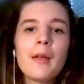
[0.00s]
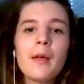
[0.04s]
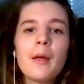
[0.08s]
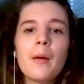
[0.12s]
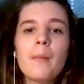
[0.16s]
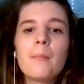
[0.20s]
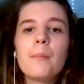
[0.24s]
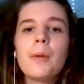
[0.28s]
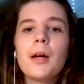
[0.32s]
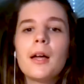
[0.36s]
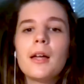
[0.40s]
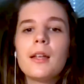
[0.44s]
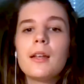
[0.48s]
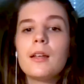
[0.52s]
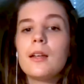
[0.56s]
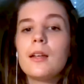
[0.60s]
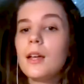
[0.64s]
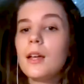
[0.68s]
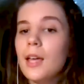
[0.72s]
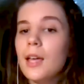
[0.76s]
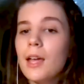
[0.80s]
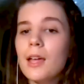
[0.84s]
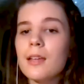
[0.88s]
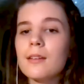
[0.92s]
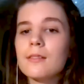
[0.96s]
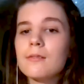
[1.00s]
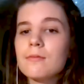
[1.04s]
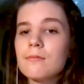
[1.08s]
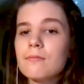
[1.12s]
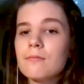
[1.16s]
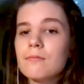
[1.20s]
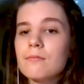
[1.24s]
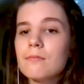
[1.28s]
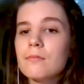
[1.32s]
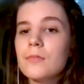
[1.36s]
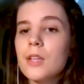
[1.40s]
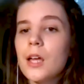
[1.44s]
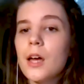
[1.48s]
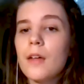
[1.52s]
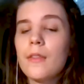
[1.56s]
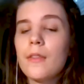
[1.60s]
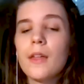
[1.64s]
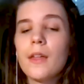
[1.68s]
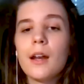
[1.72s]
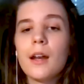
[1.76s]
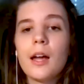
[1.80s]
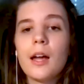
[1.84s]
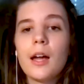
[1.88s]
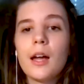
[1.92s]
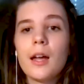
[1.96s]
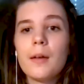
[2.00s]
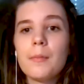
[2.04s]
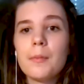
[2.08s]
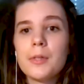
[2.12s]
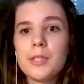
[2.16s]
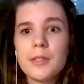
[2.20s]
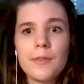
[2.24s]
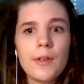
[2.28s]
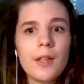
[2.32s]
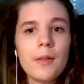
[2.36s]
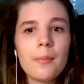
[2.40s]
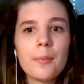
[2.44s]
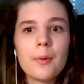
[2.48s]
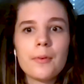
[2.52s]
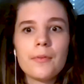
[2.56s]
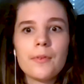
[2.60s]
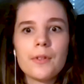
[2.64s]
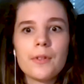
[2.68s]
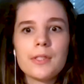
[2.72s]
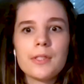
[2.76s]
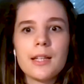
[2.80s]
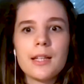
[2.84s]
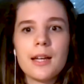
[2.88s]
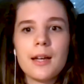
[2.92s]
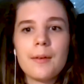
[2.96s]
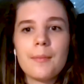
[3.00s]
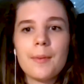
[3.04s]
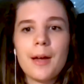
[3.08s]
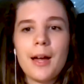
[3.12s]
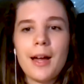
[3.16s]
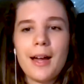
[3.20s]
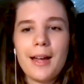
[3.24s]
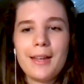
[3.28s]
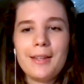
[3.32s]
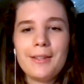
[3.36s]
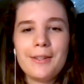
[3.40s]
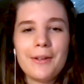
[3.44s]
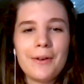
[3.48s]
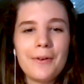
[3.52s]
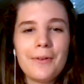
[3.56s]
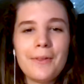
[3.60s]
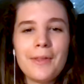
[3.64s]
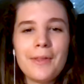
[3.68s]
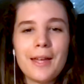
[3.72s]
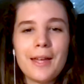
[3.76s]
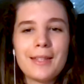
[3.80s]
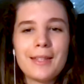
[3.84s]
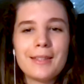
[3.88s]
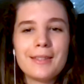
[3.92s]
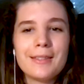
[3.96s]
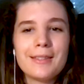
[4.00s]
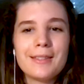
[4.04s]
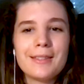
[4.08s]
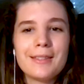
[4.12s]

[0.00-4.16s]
But again, now that I'm a developer full time, I know that